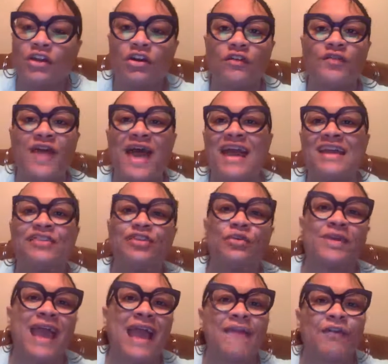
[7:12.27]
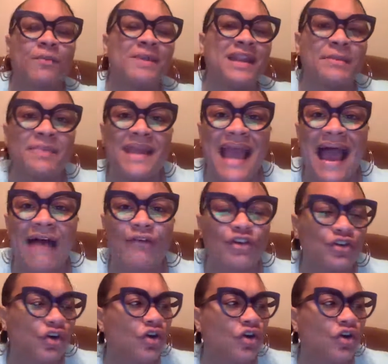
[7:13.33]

that it's okay for me to be average,